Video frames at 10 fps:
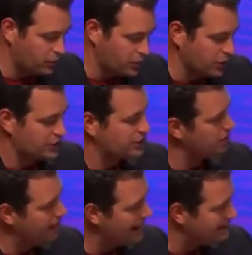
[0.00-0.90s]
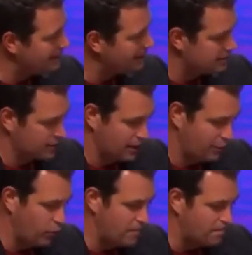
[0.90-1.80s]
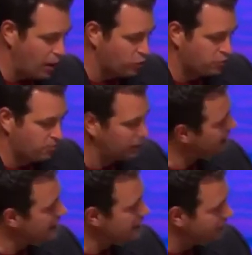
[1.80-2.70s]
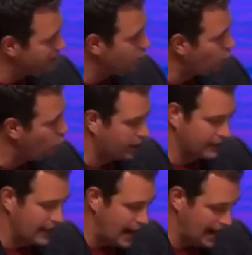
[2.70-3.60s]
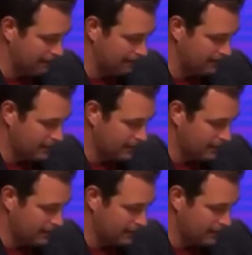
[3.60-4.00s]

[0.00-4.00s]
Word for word: just semantics if we both believe in one God?